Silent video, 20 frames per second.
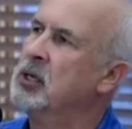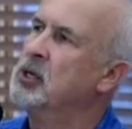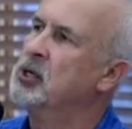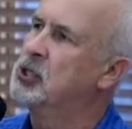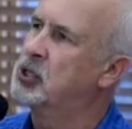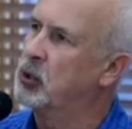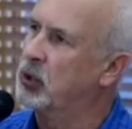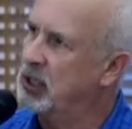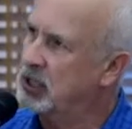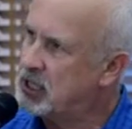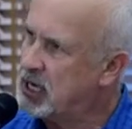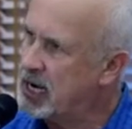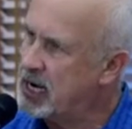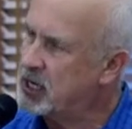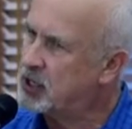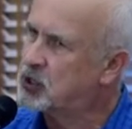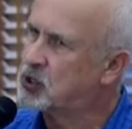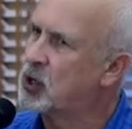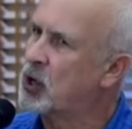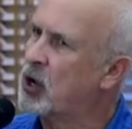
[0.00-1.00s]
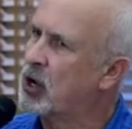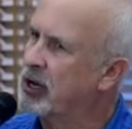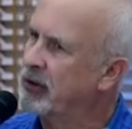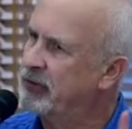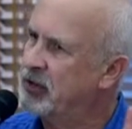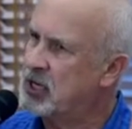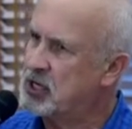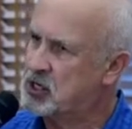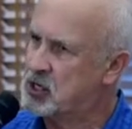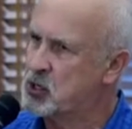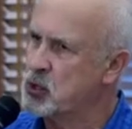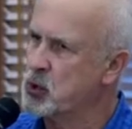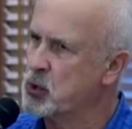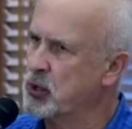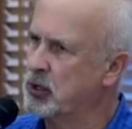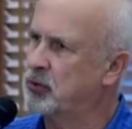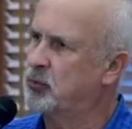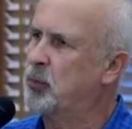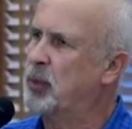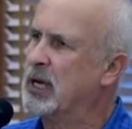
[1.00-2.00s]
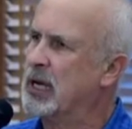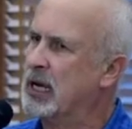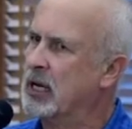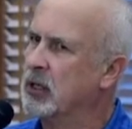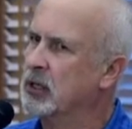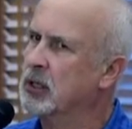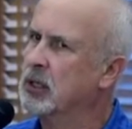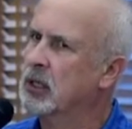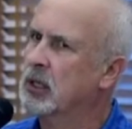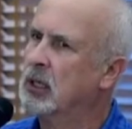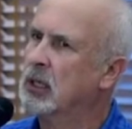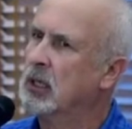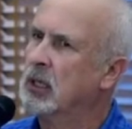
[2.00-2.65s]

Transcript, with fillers: So he takes off, he's northbound.